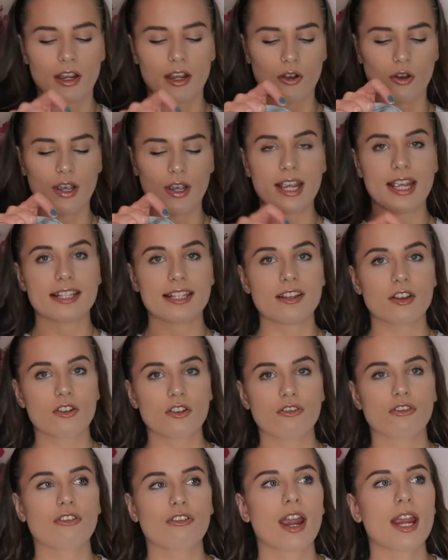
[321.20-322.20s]
I got is a
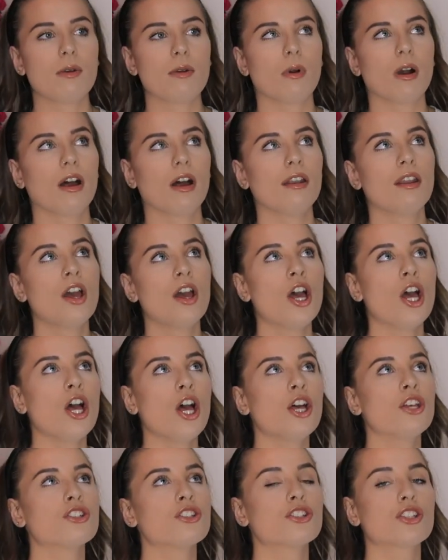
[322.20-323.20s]
grey one.
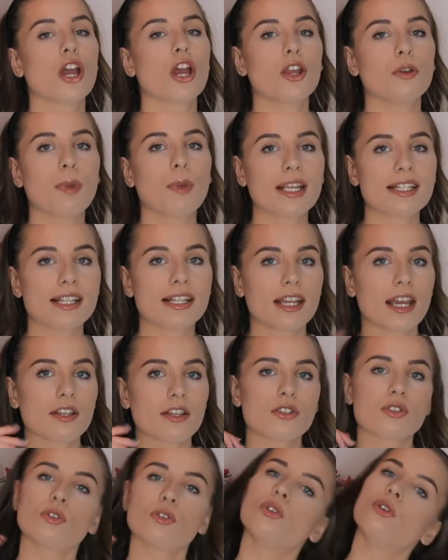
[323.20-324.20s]
So basically I
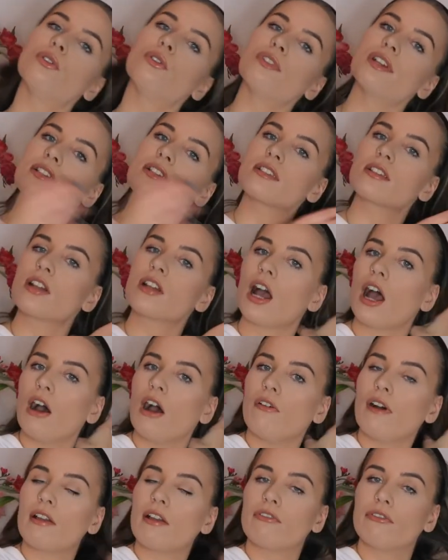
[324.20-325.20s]
saw this
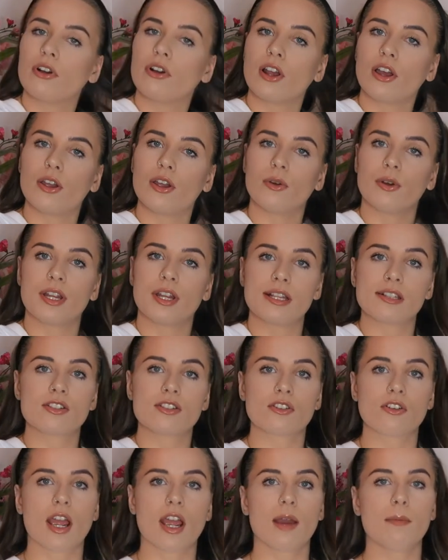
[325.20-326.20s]
girl I follow on
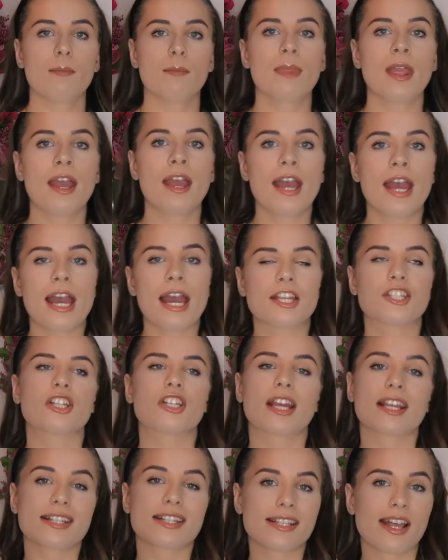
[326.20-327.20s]
Instagram and she
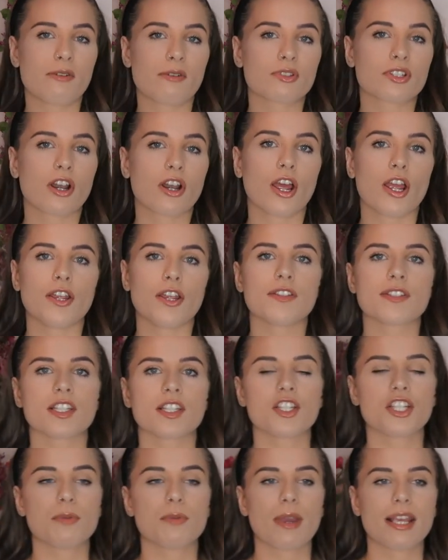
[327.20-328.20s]
like sells clothes
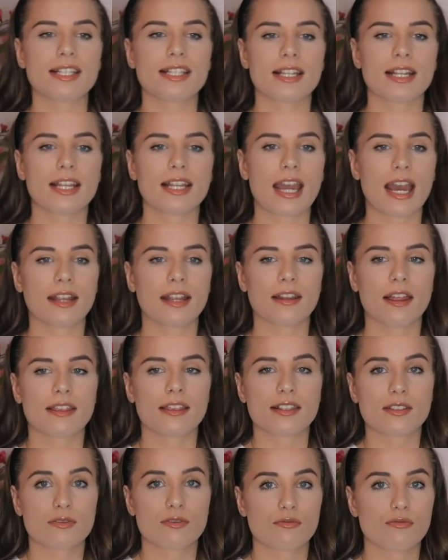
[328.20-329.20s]
and she basically had like
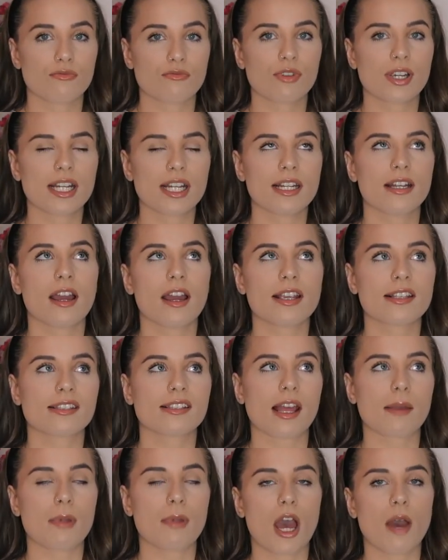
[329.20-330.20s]
this really
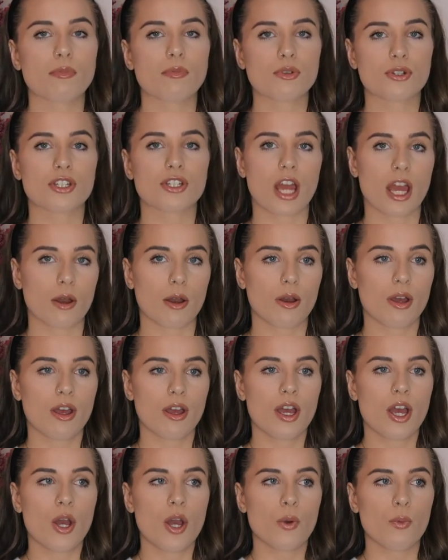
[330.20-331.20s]
nice like purple shirt
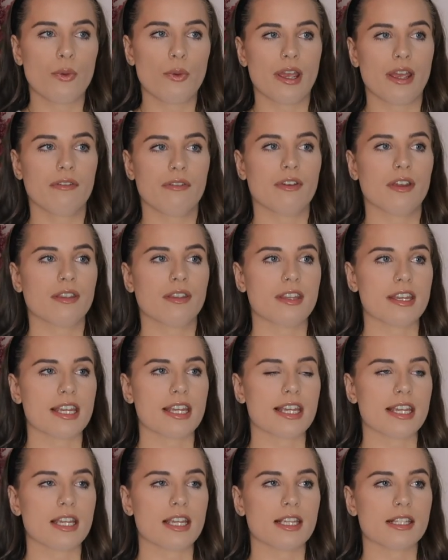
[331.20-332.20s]
with
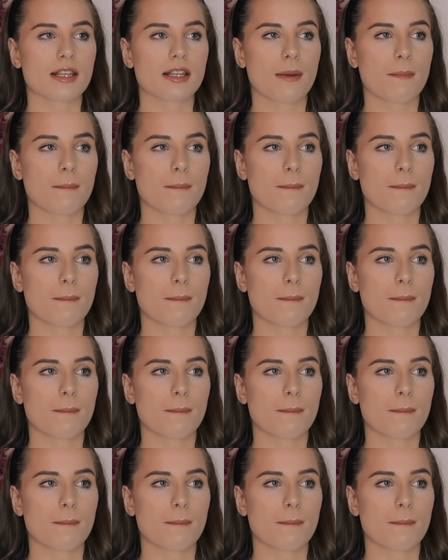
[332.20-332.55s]
these